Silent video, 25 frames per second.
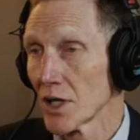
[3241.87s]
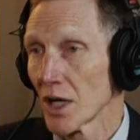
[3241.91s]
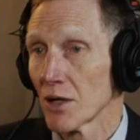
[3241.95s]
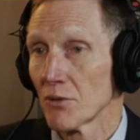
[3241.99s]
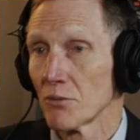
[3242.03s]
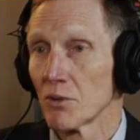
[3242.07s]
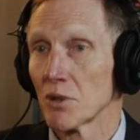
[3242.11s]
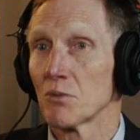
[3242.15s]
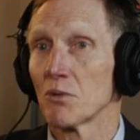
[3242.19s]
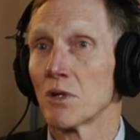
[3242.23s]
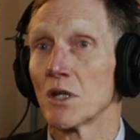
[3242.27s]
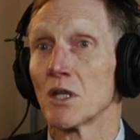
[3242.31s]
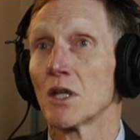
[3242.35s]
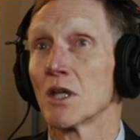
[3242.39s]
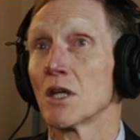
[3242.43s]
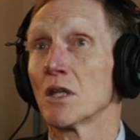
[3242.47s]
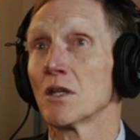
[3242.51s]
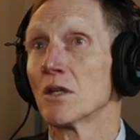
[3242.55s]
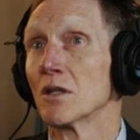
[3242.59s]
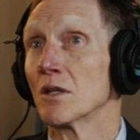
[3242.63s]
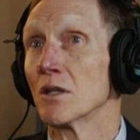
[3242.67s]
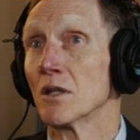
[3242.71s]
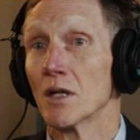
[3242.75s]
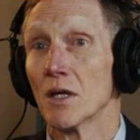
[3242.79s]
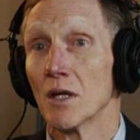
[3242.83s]
yeah, we went
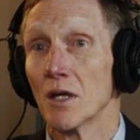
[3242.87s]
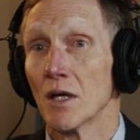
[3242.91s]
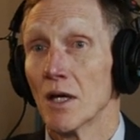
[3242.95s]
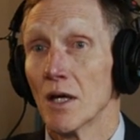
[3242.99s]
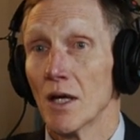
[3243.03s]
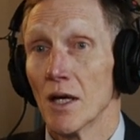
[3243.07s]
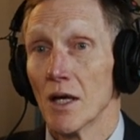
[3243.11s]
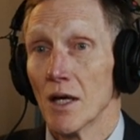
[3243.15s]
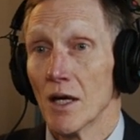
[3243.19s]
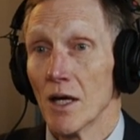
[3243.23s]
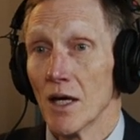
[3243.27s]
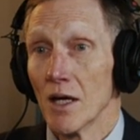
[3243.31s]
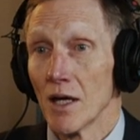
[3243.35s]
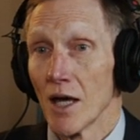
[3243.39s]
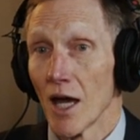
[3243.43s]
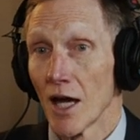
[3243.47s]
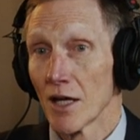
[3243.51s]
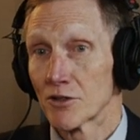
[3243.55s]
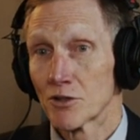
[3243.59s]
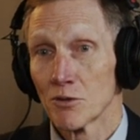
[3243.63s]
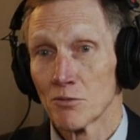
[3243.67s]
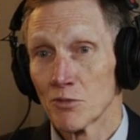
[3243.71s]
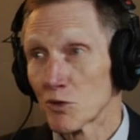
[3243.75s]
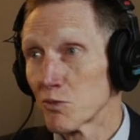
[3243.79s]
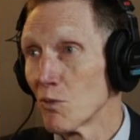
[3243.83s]
in and
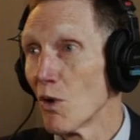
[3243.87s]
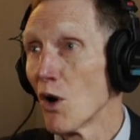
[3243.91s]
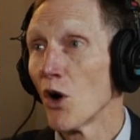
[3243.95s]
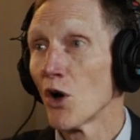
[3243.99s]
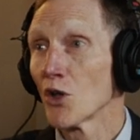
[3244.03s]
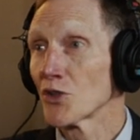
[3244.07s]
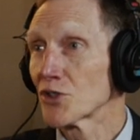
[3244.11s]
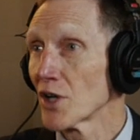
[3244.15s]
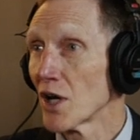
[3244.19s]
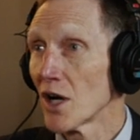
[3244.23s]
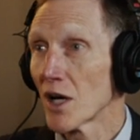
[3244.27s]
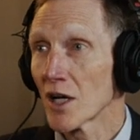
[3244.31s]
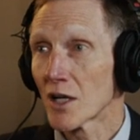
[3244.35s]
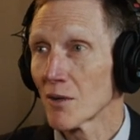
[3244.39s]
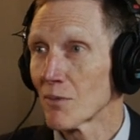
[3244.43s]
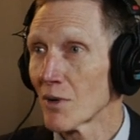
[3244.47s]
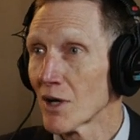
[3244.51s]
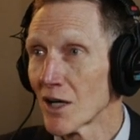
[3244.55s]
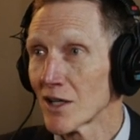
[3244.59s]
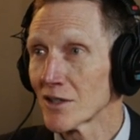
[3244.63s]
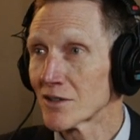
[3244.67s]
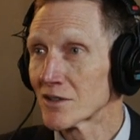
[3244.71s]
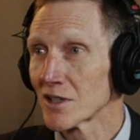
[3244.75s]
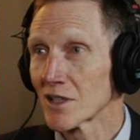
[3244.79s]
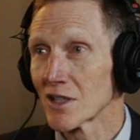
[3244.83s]
had some small talk
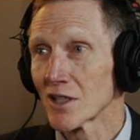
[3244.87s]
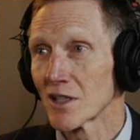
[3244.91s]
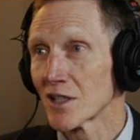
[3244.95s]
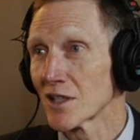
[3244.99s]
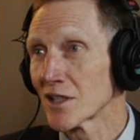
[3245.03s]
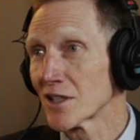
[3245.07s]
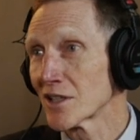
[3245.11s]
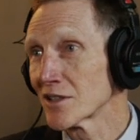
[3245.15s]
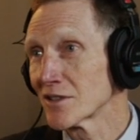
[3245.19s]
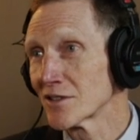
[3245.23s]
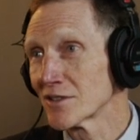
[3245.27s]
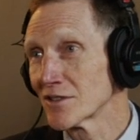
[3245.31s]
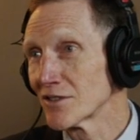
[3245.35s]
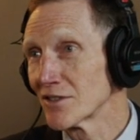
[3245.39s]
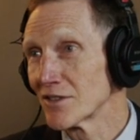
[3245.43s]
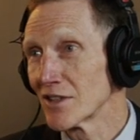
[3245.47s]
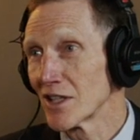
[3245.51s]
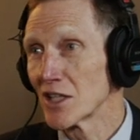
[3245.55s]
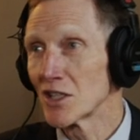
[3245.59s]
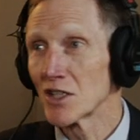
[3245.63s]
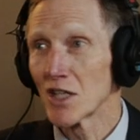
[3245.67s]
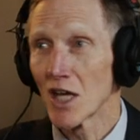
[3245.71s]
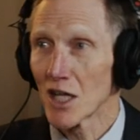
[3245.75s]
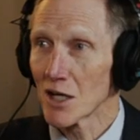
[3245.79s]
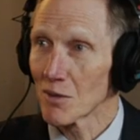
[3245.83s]
about uh,
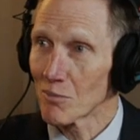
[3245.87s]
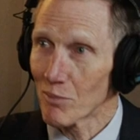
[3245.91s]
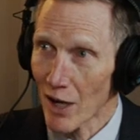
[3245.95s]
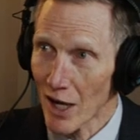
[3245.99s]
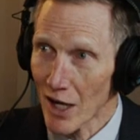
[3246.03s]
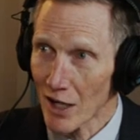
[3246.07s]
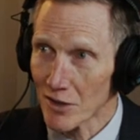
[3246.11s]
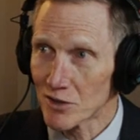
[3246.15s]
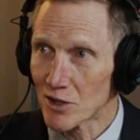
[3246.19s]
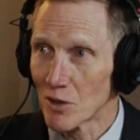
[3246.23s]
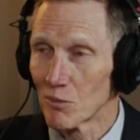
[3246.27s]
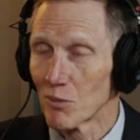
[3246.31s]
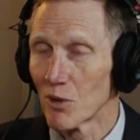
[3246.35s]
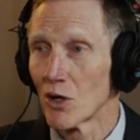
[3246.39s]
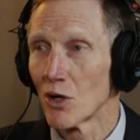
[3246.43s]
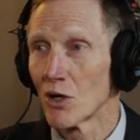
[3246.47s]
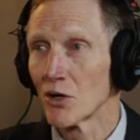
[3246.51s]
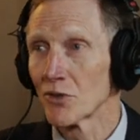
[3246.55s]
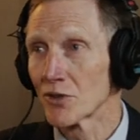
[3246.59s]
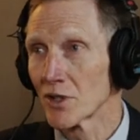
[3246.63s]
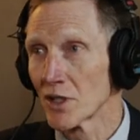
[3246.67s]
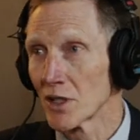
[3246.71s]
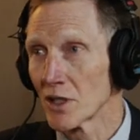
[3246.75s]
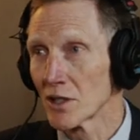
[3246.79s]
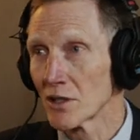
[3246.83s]
Indiana basketball
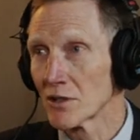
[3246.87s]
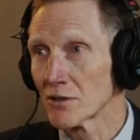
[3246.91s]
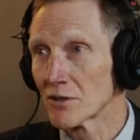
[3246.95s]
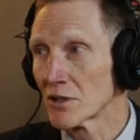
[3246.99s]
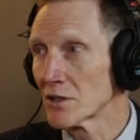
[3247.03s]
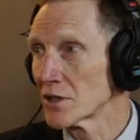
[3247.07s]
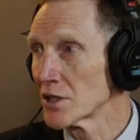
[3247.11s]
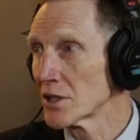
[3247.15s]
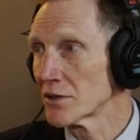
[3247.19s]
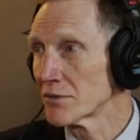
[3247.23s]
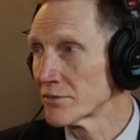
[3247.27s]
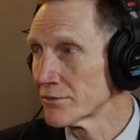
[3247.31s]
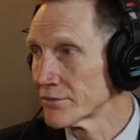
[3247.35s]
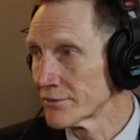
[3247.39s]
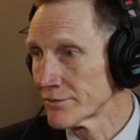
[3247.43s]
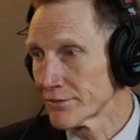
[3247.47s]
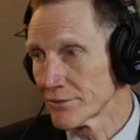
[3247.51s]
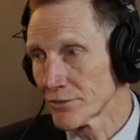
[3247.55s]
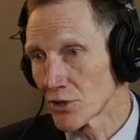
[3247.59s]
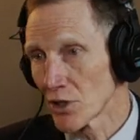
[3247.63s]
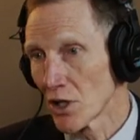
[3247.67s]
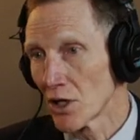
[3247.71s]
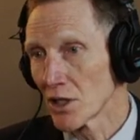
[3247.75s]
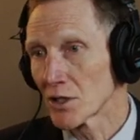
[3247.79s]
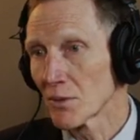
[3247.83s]
and things, and then
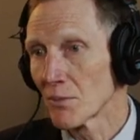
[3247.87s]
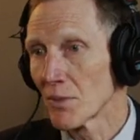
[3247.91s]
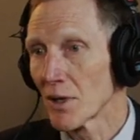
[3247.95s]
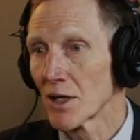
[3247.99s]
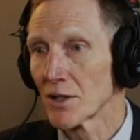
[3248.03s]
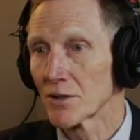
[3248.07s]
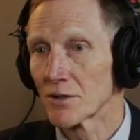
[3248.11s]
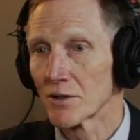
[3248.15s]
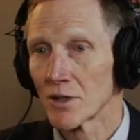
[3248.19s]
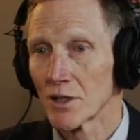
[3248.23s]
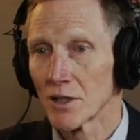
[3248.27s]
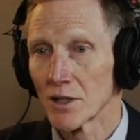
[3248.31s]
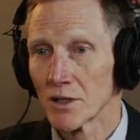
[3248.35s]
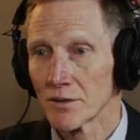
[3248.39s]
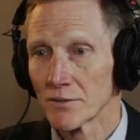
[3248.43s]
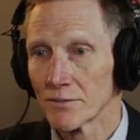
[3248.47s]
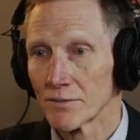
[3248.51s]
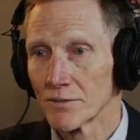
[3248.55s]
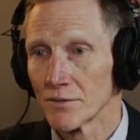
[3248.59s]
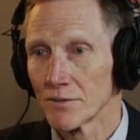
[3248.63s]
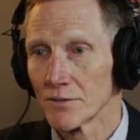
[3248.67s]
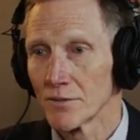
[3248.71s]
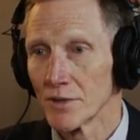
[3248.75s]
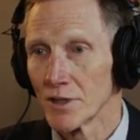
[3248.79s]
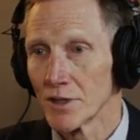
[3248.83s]
talked about the,
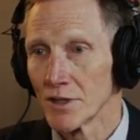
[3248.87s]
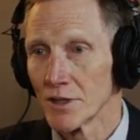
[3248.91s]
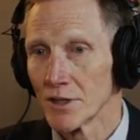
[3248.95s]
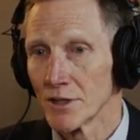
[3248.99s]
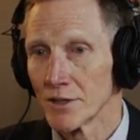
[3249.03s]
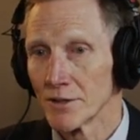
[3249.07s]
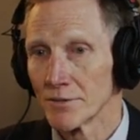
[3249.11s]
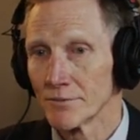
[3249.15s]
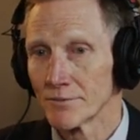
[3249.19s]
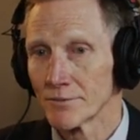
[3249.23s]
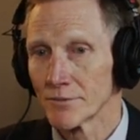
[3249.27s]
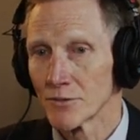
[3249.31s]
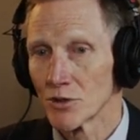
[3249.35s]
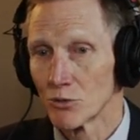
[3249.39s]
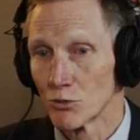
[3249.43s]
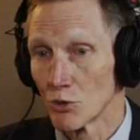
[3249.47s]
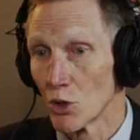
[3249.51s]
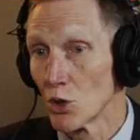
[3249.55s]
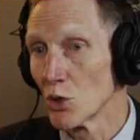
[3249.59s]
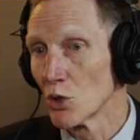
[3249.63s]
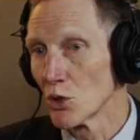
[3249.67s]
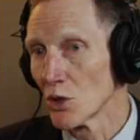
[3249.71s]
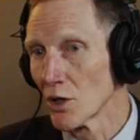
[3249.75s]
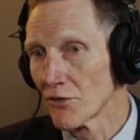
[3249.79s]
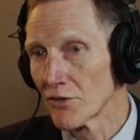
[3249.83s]
um, the
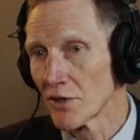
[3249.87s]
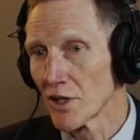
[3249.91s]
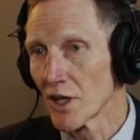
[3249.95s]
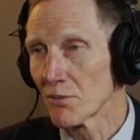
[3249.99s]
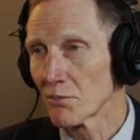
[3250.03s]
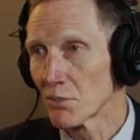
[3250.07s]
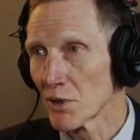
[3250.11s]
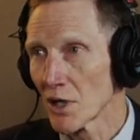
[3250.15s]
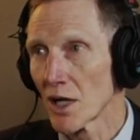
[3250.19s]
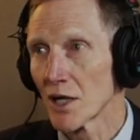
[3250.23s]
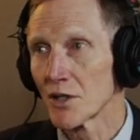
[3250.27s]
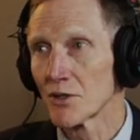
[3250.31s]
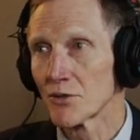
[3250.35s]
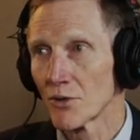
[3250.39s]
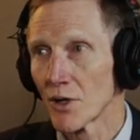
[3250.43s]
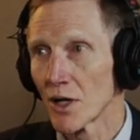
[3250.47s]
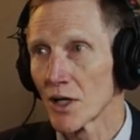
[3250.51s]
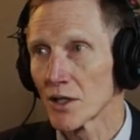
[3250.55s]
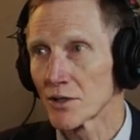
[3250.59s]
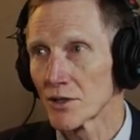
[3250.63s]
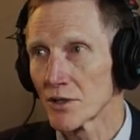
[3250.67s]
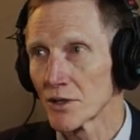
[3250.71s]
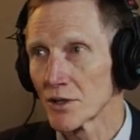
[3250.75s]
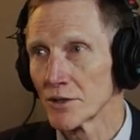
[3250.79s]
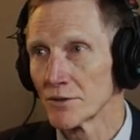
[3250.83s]
role of the F B I
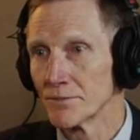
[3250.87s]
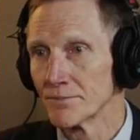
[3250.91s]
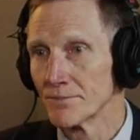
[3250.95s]
director.